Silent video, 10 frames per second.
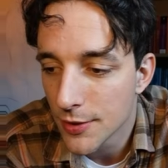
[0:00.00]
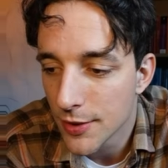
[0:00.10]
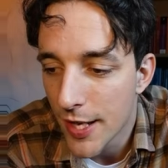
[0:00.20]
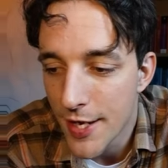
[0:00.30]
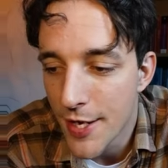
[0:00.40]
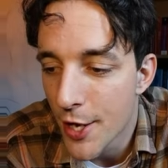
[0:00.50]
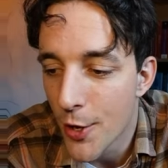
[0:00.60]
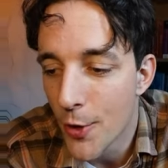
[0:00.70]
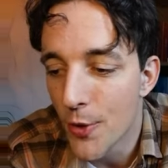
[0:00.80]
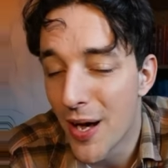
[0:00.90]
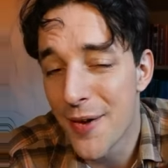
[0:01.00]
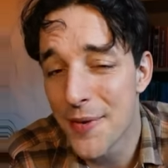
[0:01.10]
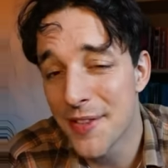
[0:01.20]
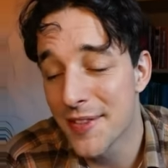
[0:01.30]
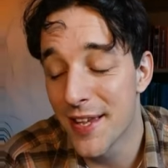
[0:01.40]
And no, I
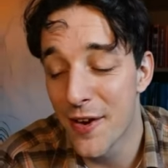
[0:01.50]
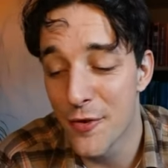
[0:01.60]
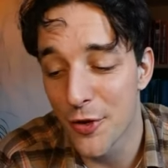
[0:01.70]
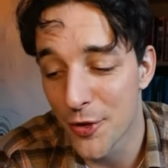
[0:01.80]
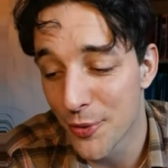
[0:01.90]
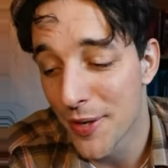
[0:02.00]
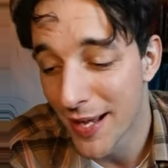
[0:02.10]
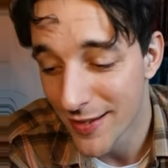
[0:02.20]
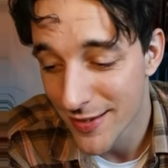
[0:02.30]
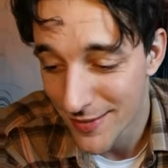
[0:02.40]
would never do that.